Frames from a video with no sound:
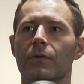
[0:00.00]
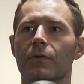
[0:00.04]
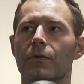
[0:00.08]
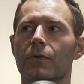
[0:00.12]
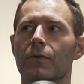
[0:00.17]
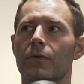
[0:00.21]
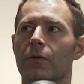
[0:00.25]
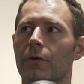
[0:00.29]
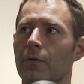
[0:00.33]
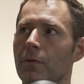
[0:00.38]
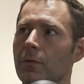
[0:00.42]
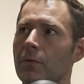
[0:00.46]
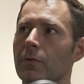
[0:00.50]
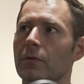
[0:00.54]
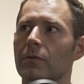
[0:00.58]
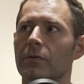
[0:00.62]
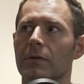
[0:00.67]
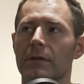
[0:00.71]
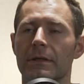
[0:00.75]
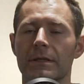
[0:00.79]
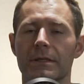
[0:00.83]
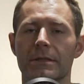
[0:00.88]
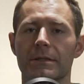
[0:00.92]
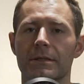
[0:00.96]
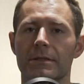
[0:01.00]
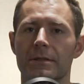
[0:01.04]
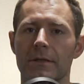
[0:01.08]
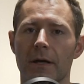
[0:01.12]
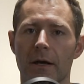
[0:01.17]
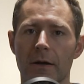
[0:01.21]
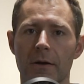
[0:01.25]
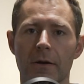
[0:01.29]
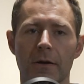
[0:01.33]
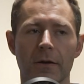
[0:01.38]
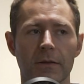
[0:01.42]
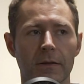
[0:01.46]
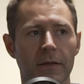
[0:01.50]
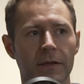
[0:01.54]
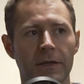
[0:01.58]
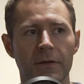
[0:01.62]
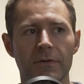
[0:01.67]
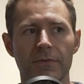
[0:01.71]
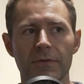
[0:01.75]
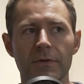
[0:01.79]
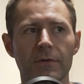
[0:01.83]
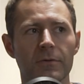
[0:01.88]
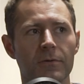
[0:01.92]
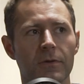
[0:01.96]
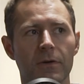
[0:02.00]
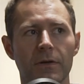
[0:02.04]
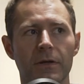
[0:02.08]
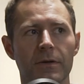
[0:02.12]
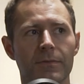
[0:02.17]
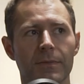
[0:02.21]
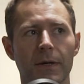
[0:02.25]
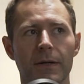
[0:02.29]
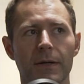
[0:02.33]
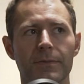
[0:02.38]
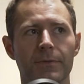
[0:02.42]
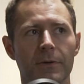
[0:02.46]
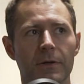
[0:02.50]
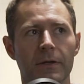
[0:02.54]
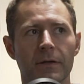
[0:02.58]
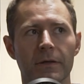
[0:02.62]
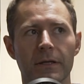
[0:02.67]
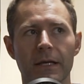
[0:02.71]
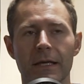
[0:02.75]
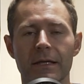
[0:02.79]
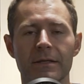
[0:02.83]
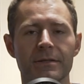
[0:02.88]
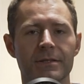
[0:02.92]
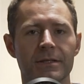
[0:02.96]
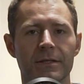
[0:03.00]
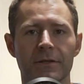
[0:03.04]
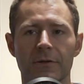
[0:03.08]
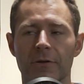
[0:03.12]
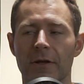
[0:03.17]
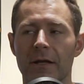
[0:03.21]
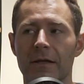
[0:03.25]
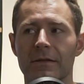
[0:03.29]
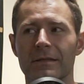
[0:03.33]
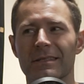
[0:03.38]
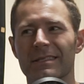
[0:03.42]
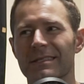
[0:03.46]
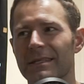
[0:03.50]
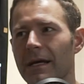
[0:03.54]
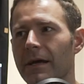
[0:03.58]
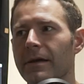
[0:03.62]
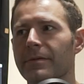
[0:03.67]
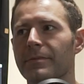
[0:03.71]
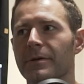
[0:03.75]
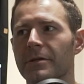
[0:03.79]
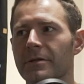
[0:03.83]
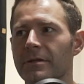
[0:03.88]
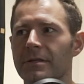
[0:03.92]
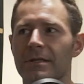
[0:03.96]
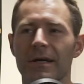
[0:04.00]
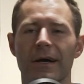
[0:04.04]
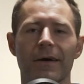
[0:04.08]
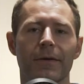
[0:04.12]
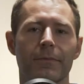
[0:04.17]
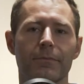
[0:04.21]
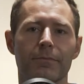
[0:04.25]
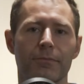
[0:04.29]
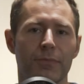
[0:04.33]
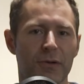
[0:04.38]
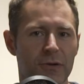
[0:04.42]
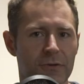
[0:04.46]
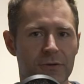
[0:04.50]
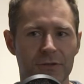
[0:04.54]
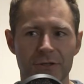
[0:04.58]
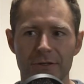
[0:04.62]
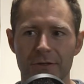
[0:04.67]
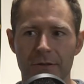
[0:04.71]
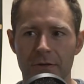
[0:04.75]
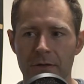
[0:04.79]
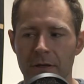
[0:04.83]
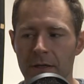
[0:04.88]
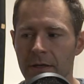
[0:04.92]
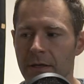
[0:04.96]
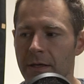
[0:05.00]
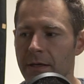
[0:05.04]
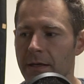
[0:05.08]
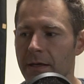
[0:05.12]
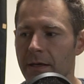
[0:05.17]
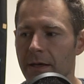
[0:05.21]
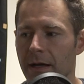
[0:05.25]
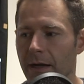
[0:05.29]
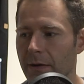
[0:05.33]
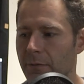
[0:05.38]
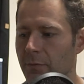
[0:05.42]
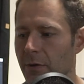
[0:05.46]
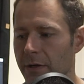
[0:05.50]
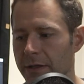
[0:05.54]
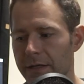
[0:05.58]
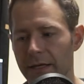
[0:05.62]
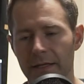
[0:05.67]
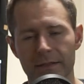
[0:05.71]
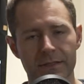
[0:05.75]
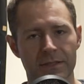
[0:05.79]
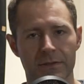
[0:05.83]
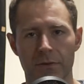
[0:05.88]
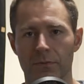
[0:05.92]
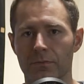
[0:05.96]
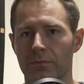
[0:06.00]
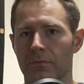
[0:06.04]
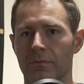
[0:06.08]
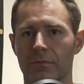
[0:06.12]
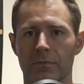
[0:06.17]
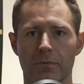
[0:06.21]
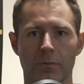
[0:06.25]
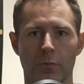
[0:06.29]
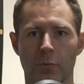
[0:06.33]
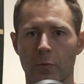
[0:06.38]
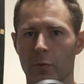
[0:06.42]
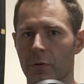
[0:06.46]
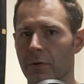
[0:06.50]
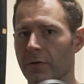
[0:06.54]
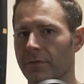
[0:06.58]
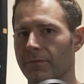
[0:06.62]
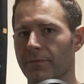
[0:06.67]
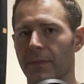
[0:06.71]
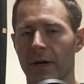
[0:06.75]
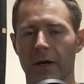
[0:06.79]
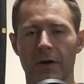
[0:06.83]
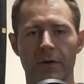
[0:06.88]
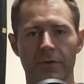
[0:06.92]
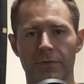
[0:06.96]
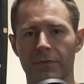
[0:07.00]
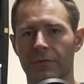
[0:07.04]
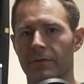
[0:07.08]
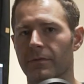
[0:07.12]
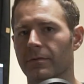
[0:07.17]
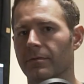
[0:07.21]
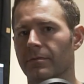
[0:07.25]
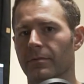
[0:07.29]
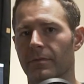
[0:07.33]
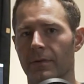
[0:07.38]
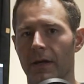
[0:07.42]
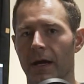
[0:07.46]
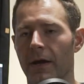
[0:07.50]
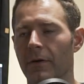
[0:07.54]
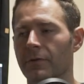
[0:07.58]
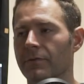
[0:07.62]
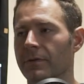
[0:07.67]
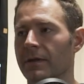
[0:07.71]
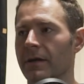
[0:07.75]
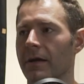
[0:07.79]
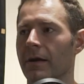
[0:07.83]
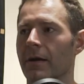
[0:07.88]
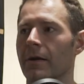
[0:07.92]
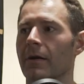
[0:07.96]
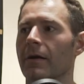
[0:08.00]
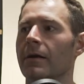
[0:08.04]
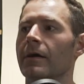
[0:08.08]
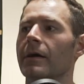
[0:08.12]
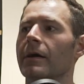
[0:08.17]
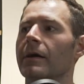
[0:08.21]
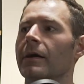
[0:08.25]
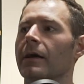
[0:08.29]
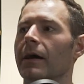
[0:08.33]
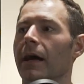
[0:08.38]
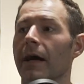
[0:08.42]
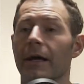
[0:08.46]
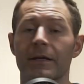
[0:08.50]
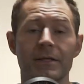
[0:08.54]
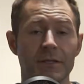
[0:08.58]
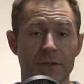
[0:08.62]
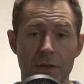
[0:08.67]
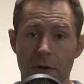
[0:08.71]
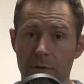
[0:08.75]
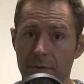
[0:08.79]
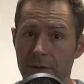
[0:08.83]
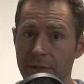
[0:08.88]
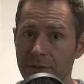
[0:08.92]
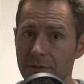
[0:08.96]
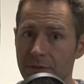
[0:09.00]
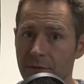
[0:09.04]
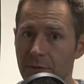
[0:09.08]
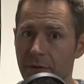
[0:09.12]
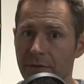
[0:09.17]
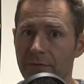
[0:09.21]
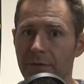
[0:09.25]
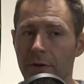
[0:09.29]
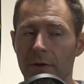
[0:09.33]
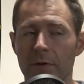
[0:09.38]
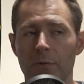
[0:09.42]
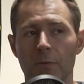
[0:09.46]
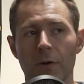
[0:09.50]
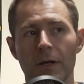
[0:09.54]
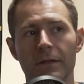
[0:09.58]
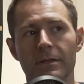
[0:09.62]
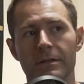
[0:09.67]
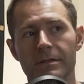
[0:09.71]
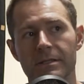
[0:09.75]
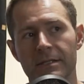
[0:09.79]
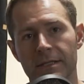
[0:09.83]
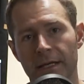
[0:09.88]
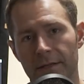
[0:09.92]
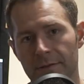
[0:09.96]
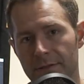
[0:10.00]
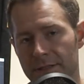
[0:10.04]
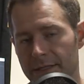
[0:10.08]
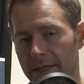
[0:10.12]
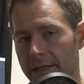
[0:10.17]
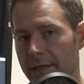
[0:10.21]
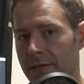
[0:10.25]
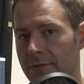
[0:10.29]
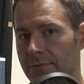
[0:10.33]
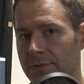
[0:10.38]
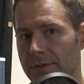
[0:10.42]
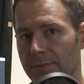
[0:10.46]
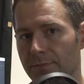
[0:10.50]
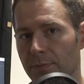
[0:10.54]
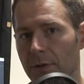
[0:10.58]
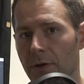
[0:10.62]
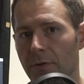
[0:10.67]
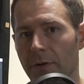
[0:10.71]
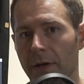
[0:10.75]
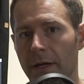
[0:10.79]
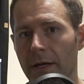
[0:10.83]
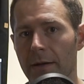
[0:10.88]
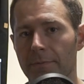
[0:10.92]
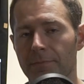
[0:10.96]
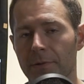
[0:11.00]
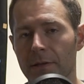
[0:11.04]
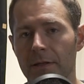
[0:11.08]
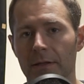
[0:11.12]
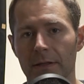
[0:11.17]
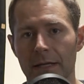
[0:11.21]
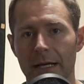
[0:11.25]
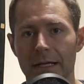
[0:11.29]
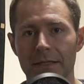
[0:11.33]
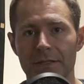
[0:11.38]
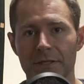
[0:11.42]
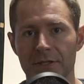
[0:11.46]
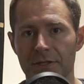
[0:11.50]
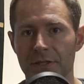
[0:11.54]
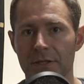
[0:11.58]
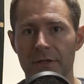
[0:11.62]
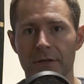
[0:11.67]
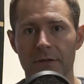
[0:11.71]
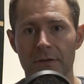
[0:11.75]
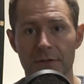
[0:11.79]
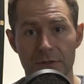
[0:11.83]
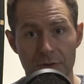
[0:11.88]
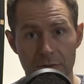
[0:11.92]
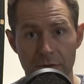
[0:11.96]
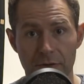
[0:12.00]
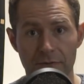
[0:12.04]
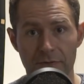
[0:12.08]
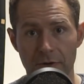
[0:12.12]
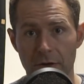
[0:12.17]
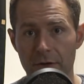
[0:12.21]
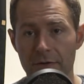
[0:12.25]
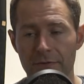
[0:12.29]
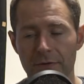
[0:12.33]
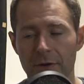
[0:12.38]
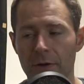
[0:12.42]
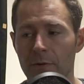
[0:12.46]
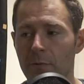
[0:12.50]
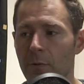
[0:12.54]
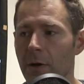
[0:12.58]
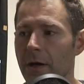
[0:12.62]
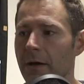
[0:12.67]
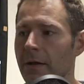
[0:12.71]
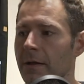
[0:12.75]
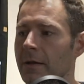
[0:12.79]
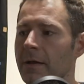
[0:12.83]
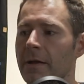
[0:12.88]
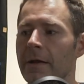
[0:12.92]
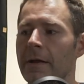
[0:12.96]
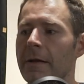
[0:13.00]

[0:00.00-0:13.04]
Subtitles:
coolest art. Like if you look him up on Instagram, simon.berger, I want to get some word of mouth out there. He's already doing very well. It sounds like he was blowing up in the last year, doing very, very well.